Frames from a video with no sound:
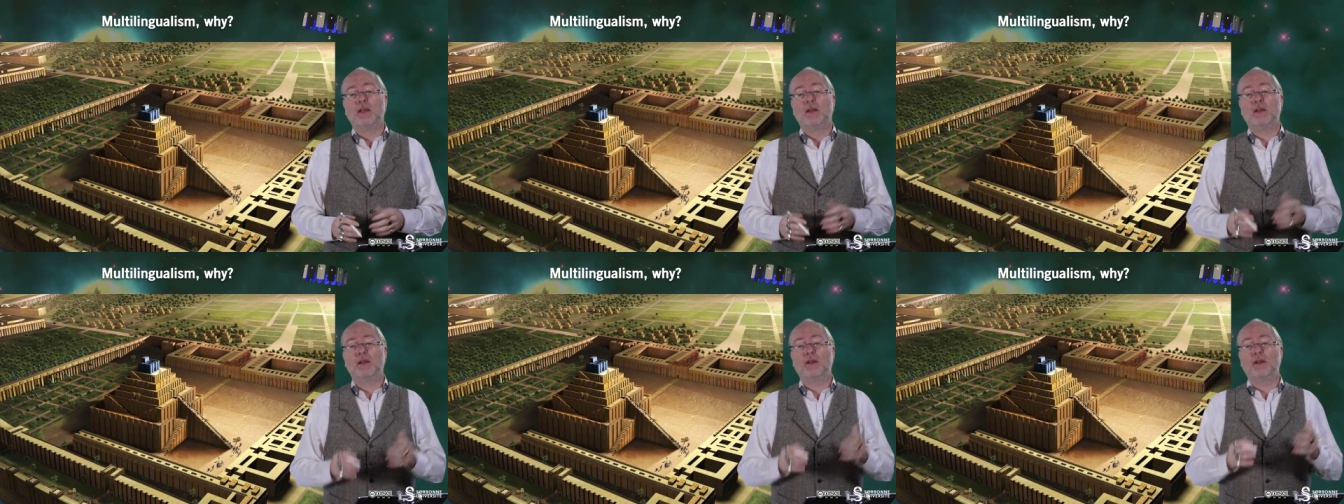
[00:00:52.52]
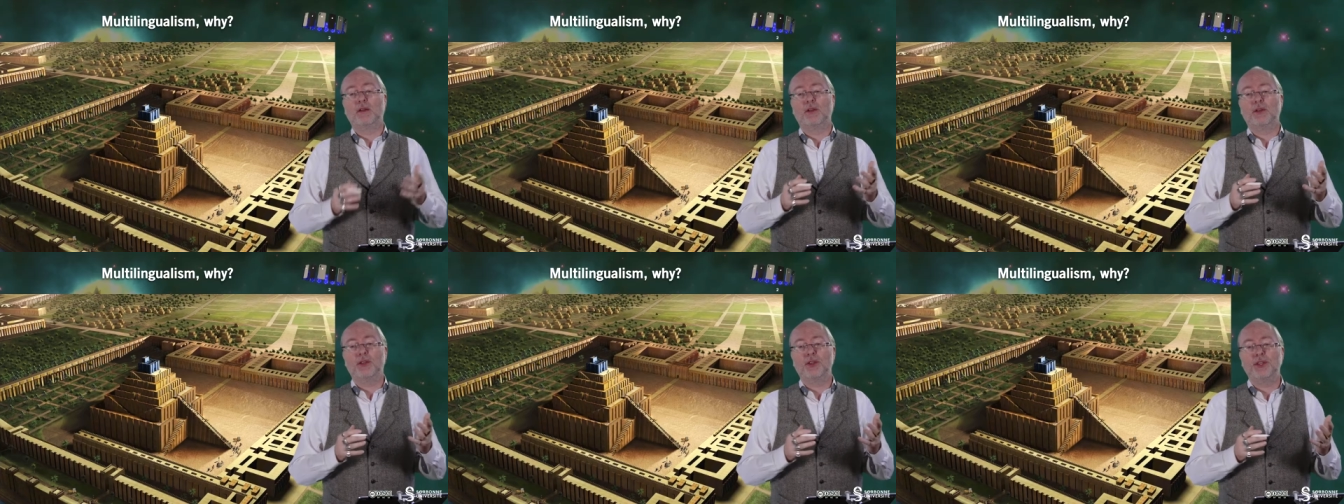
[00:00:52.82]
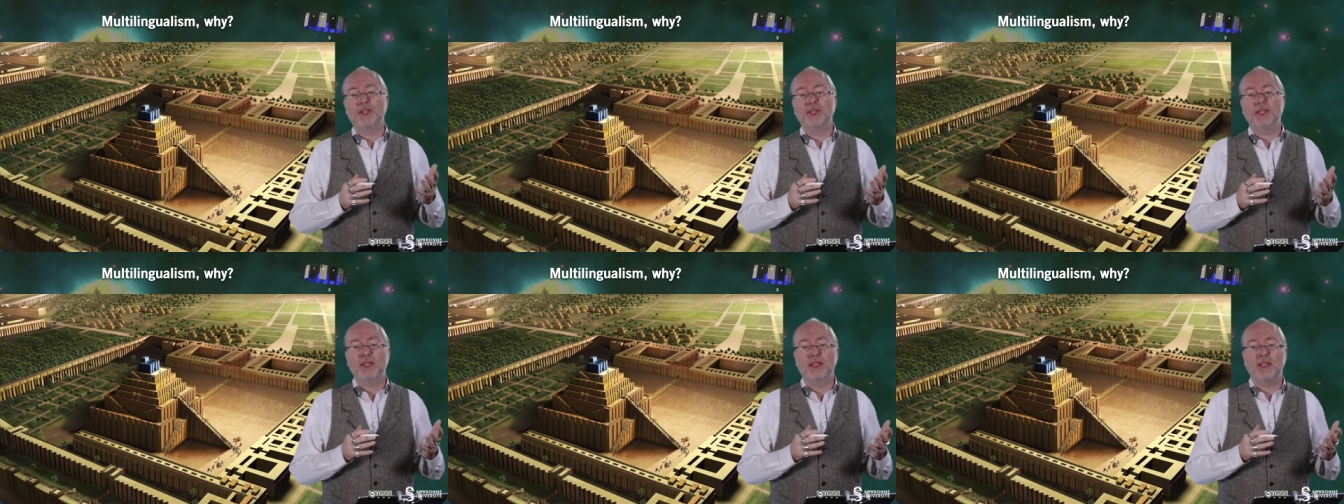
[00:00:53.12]

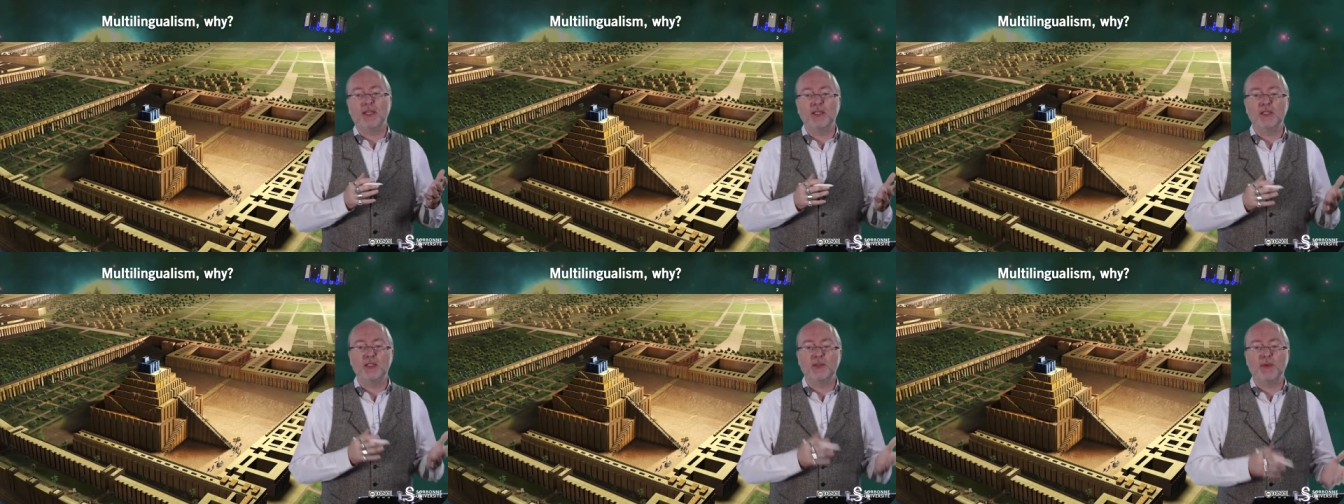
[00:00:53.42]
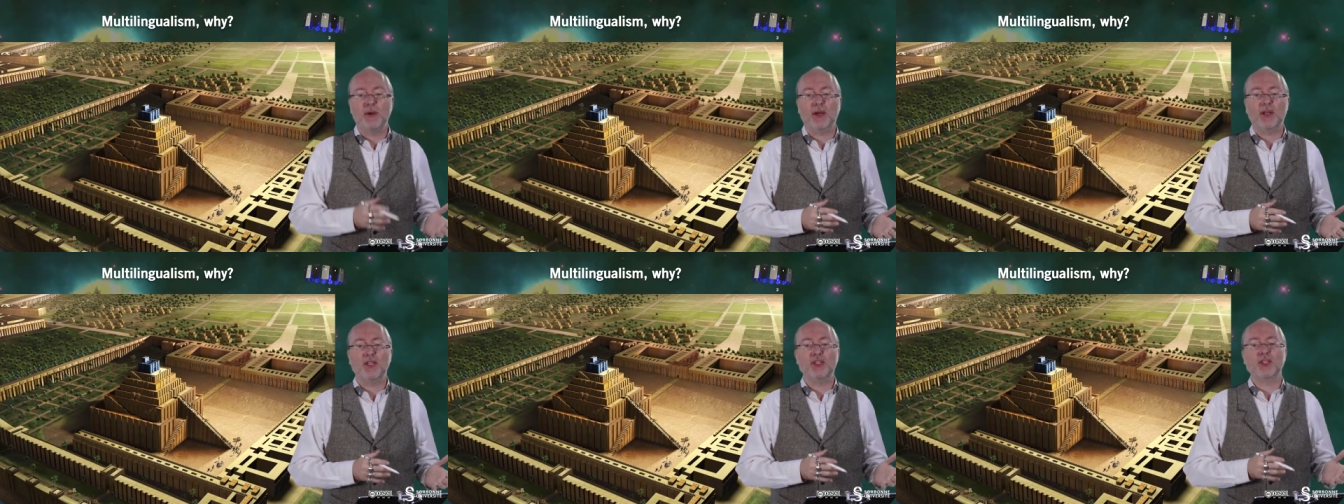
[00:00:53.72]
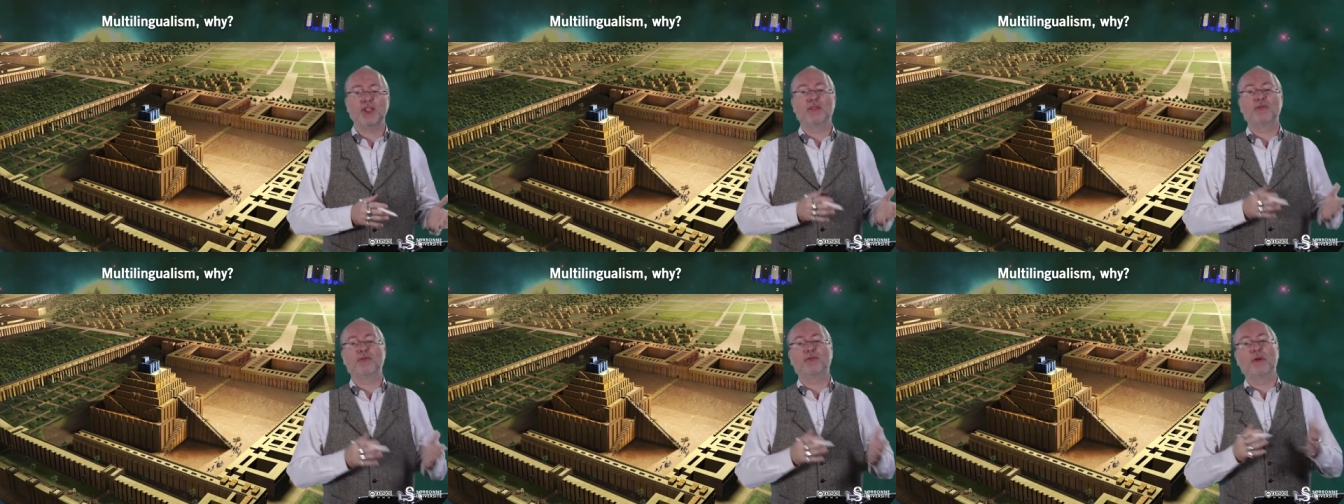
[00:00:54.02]
the
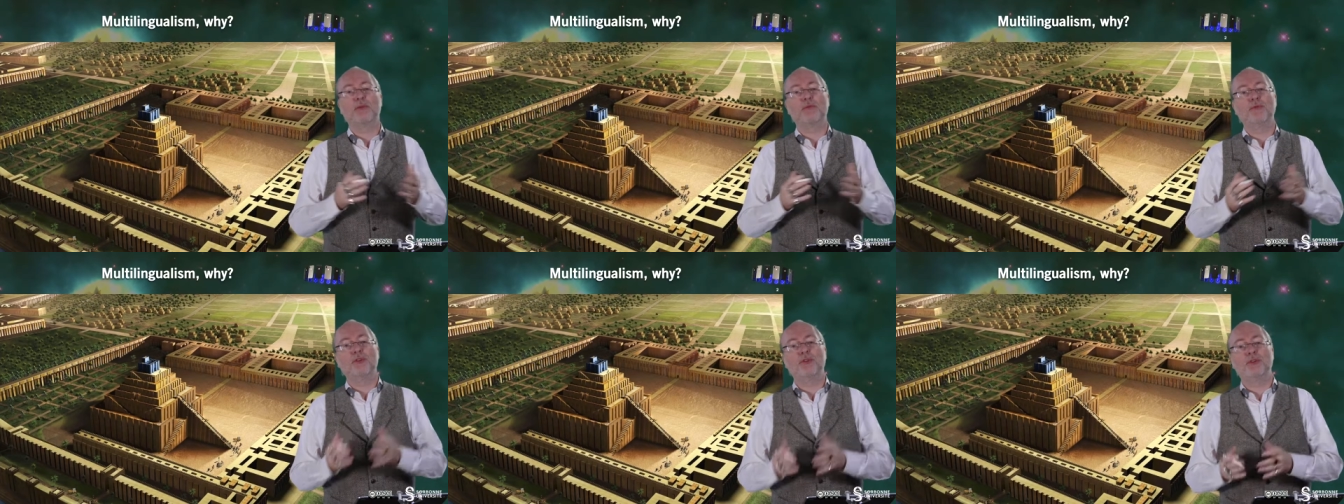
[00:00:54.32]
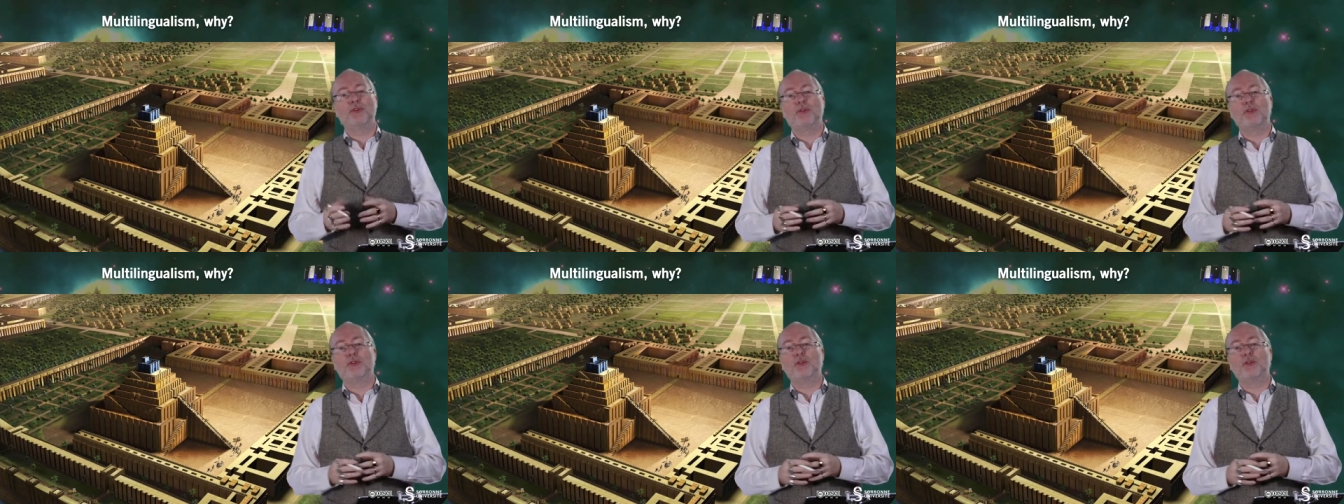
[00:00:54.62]
inspiration from the